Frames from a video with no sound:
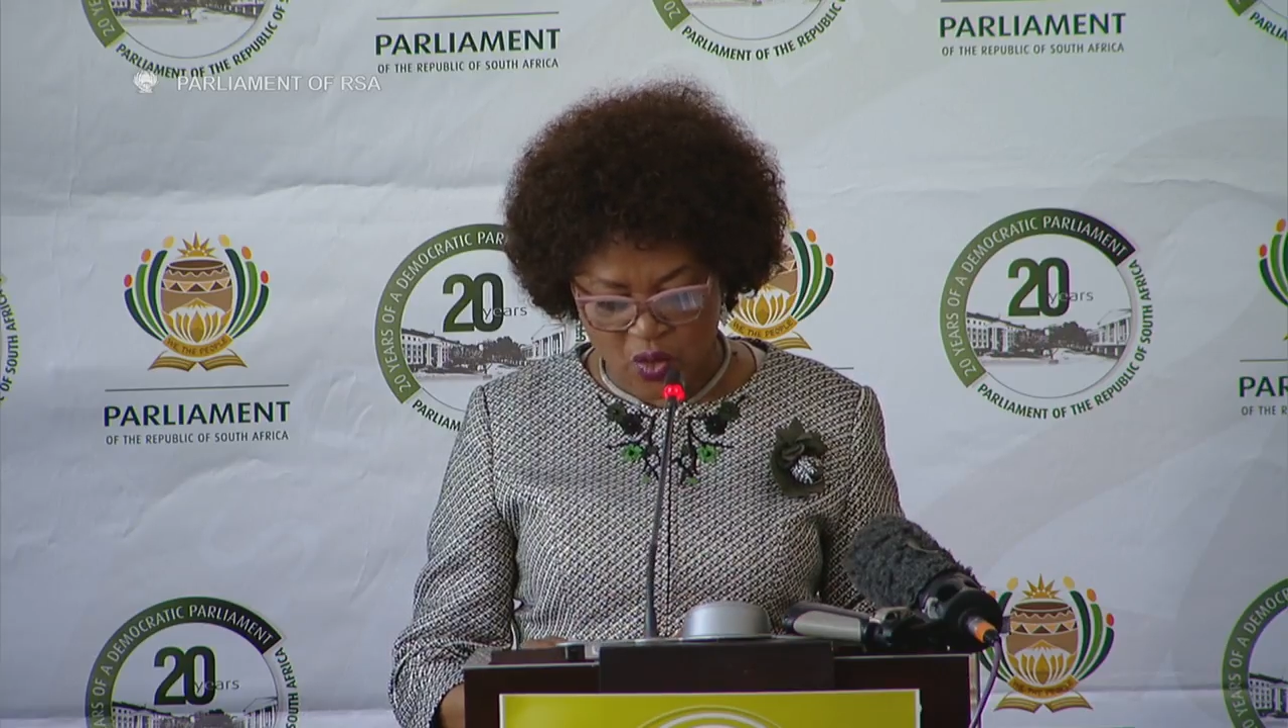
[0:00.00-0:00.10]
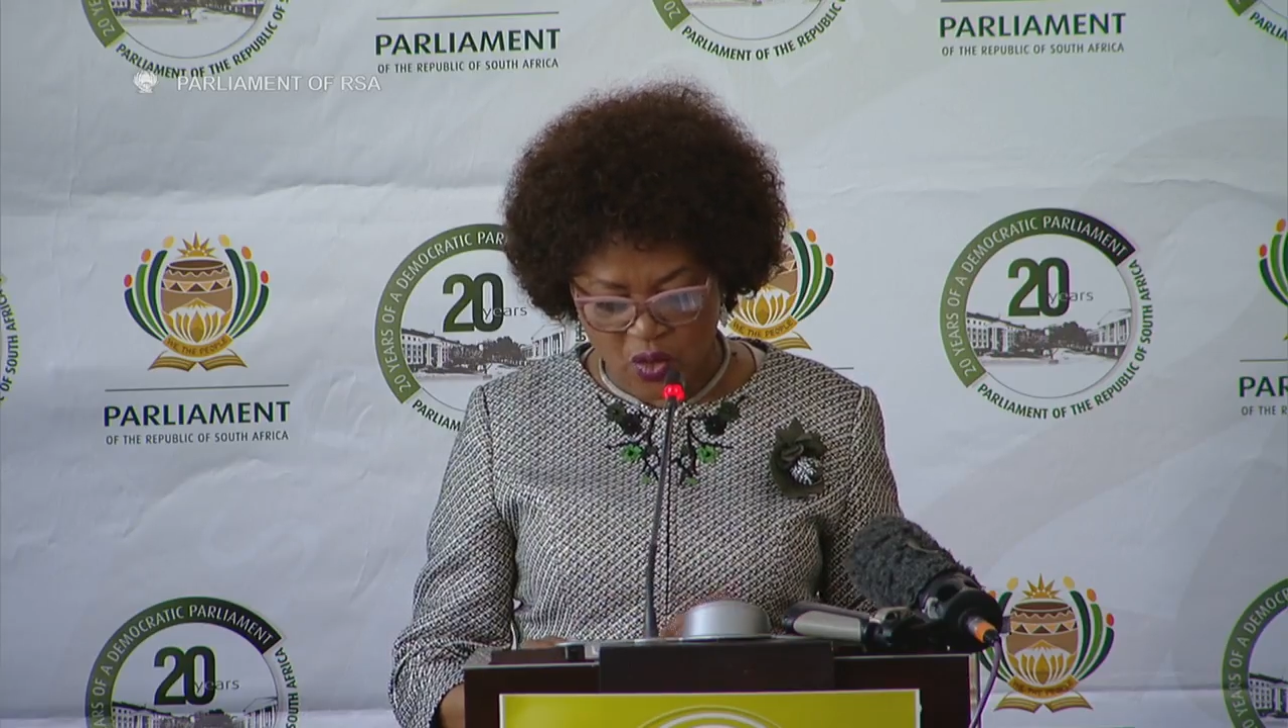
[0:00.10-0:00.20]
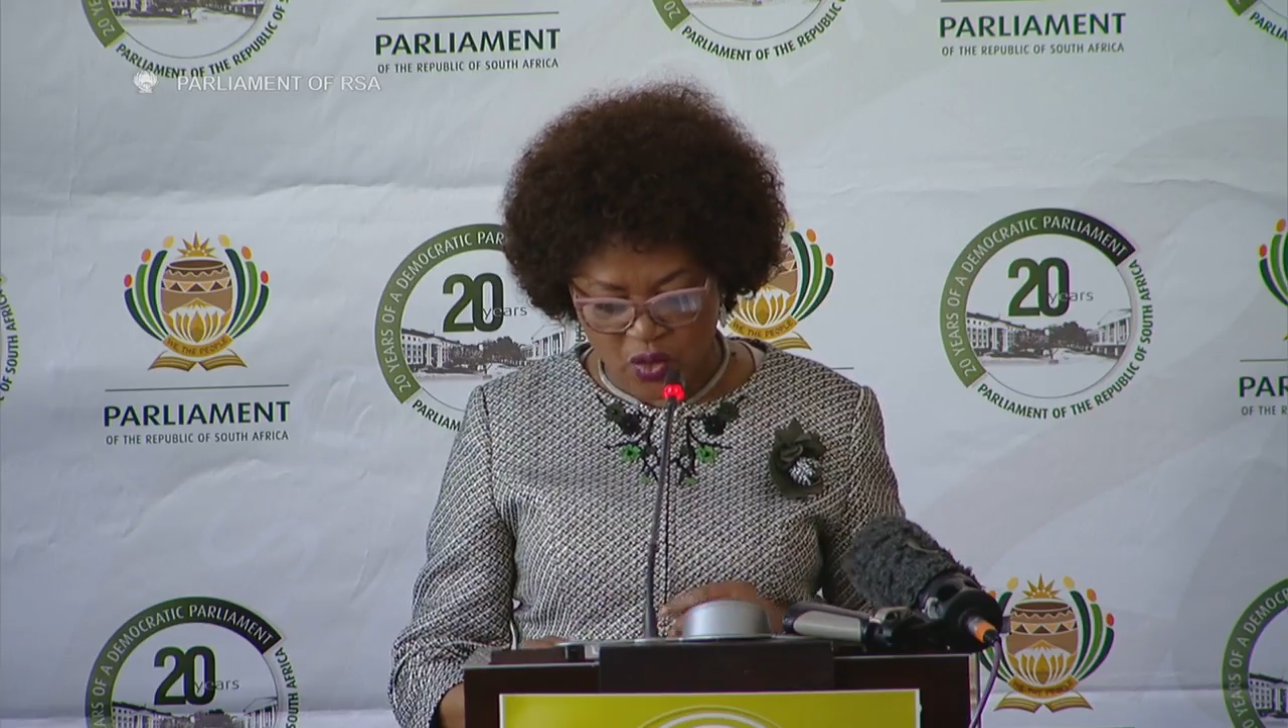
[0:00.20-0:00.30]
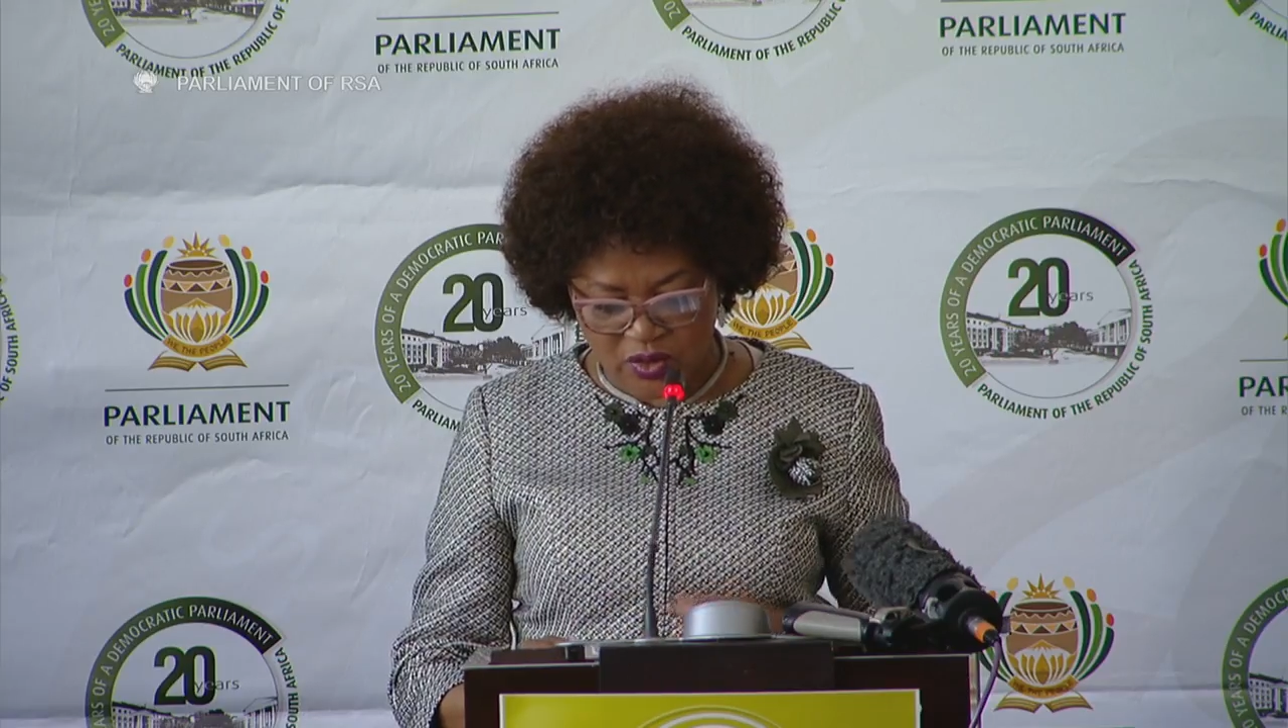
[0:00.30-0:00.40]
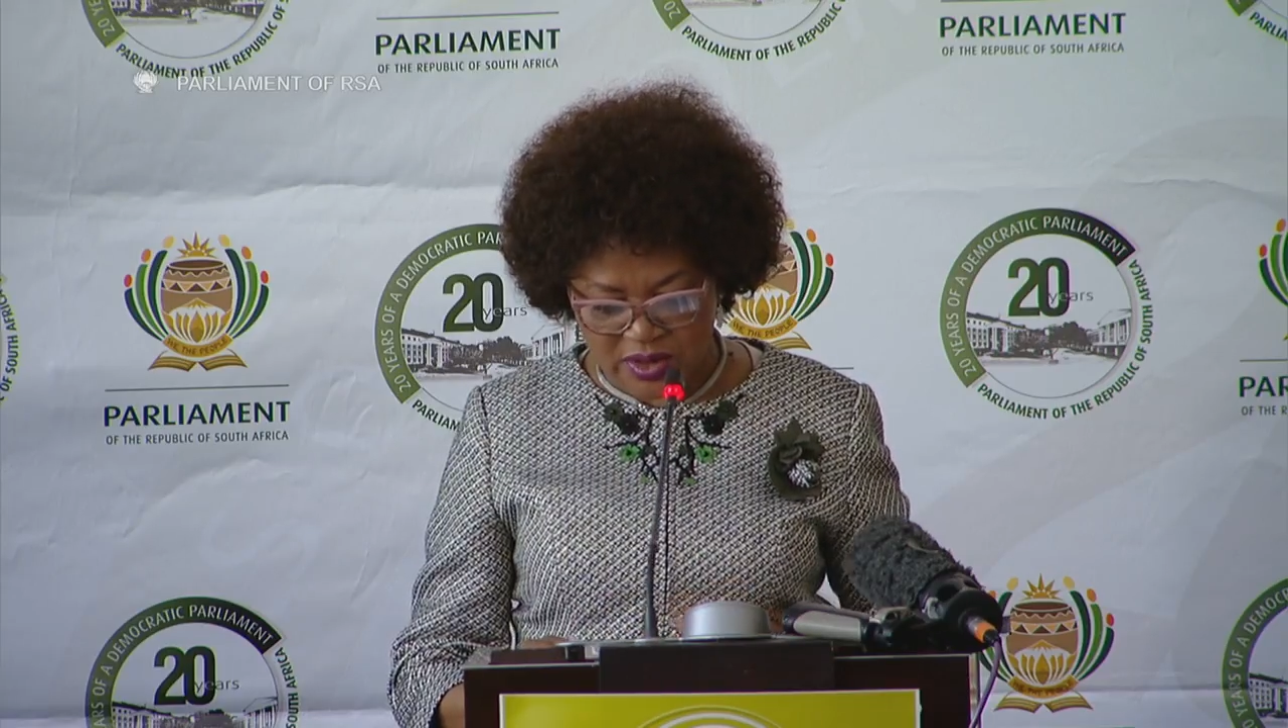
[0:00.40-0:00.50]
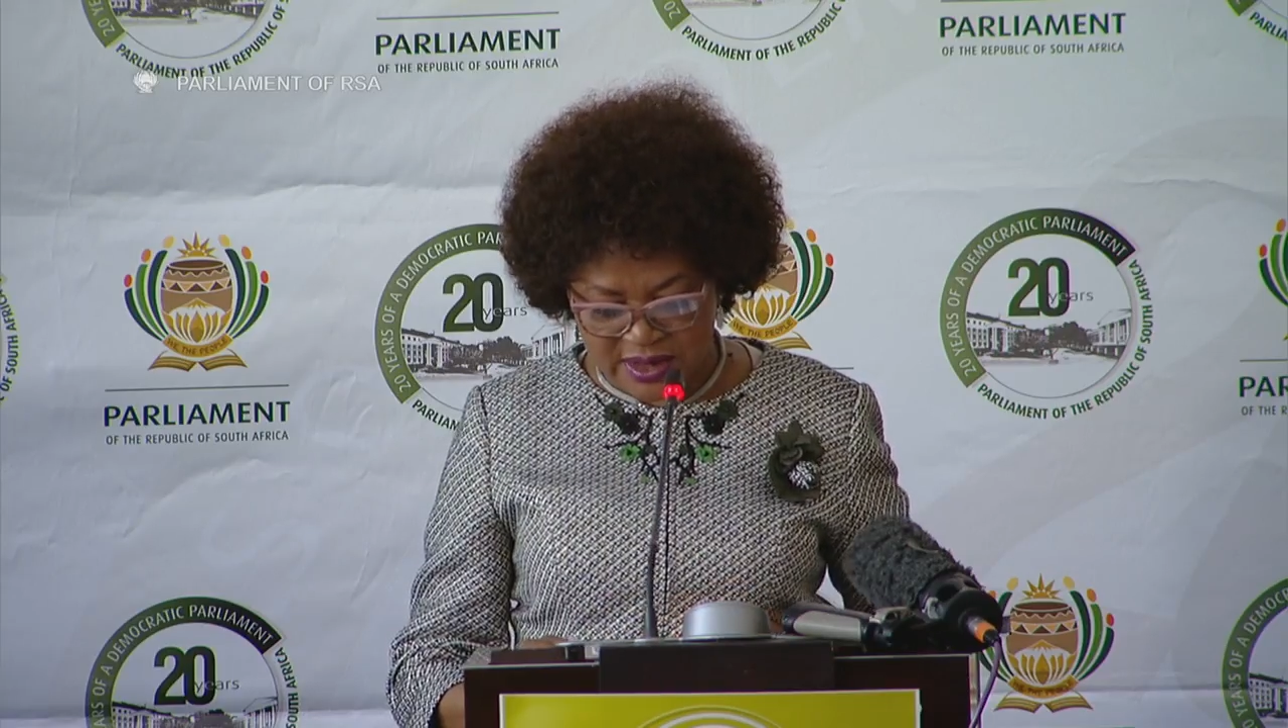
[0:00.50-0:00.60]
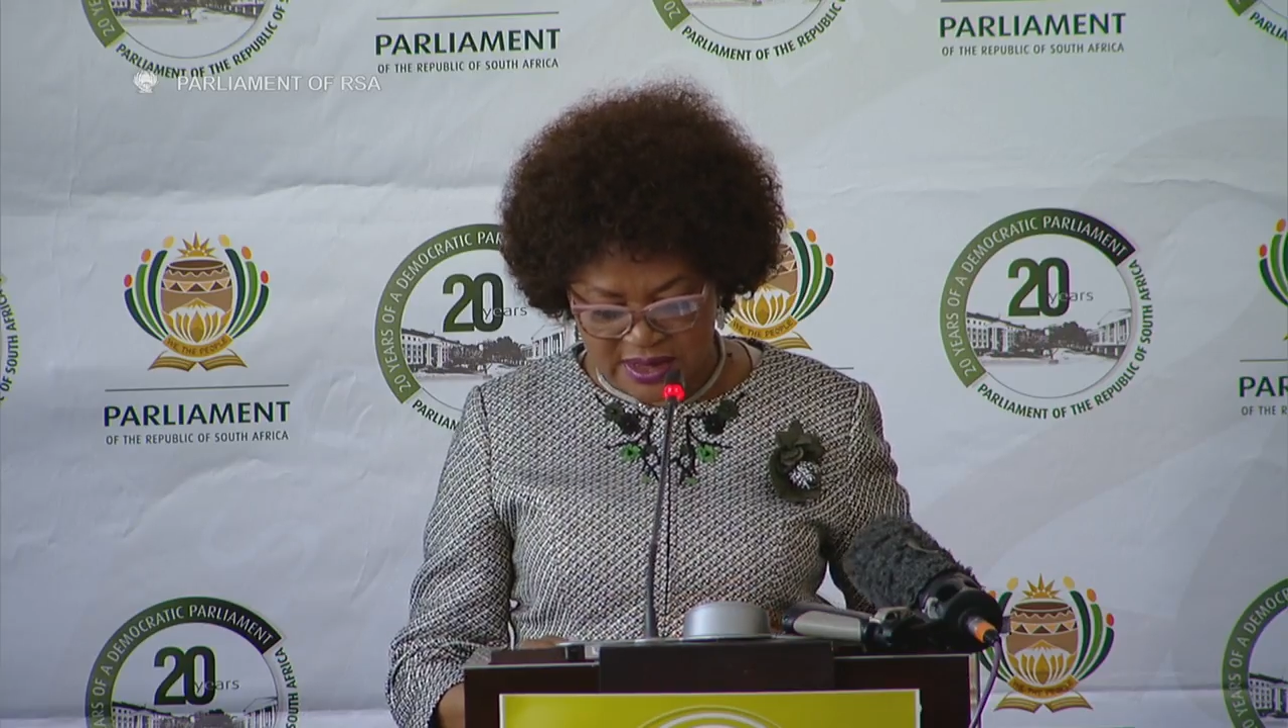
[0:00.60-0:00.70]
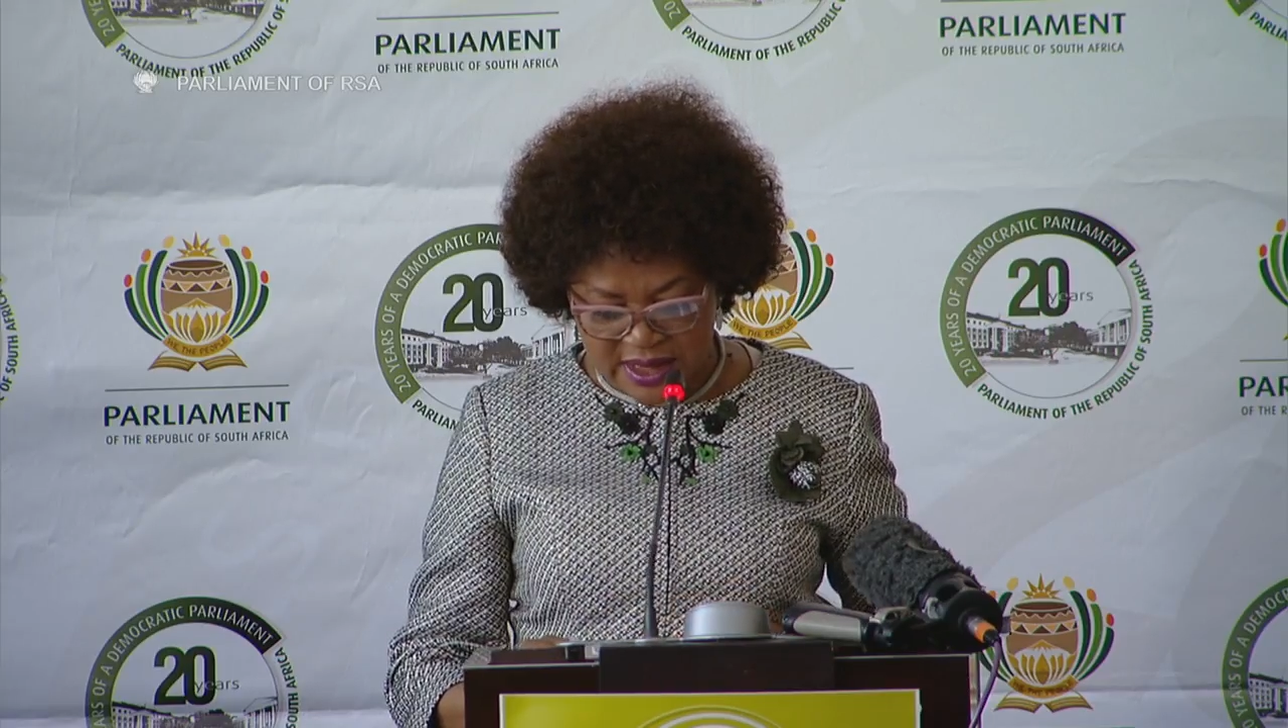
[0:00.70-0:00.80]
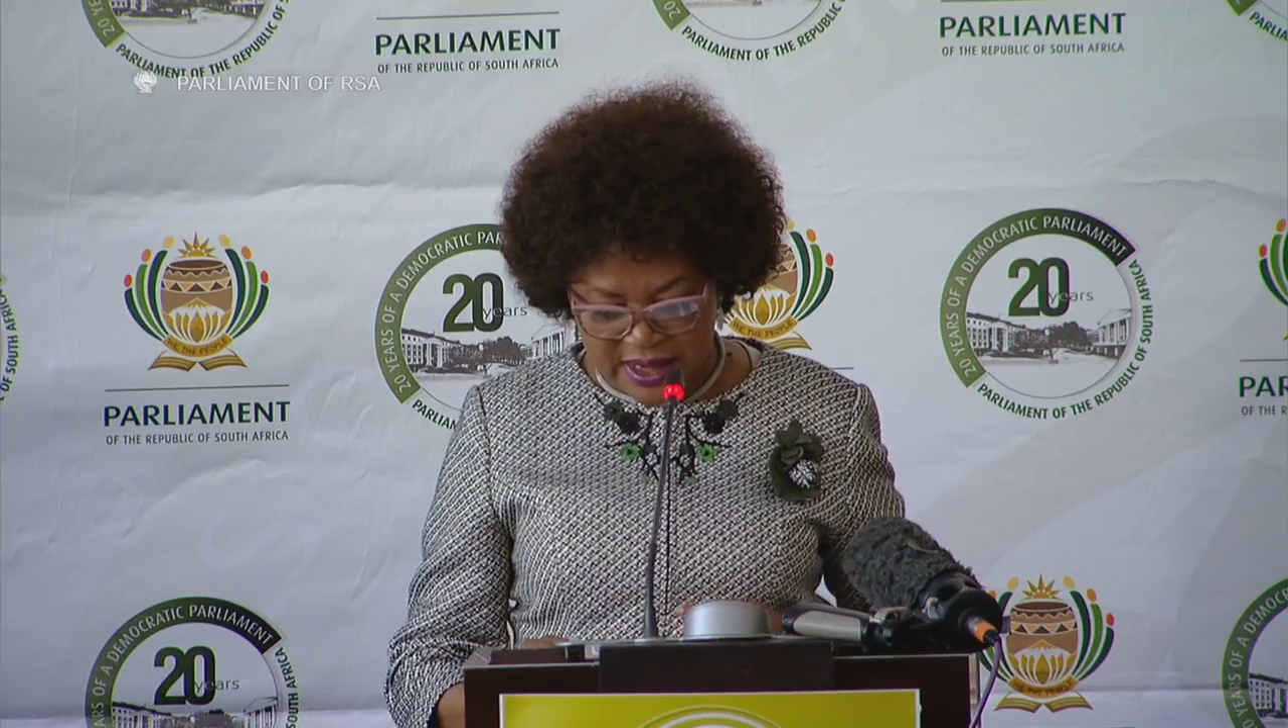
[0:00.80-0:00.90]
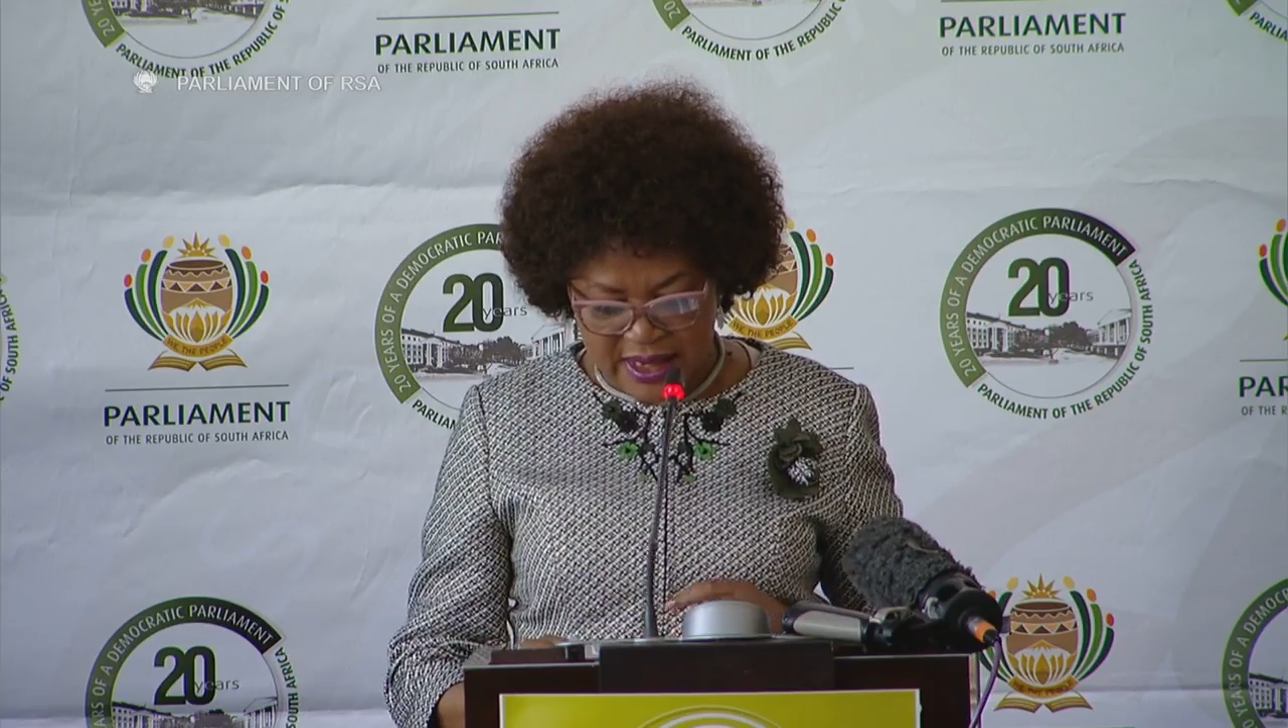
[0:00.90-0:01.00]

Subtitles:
calls